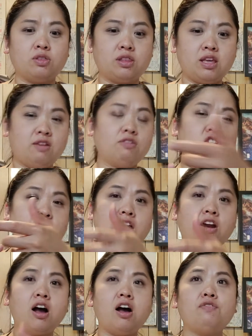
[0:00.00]
thing
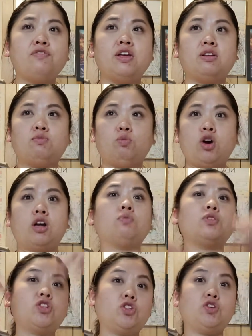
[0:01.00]
shot off and water
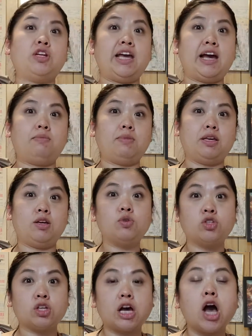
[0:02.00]
was shooting at me. It
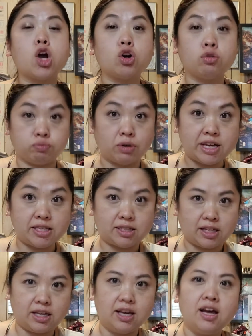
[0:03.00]
was
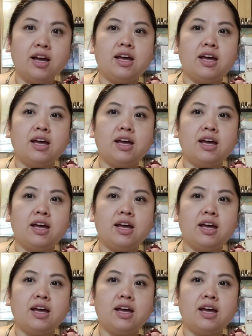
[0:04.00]
crazy.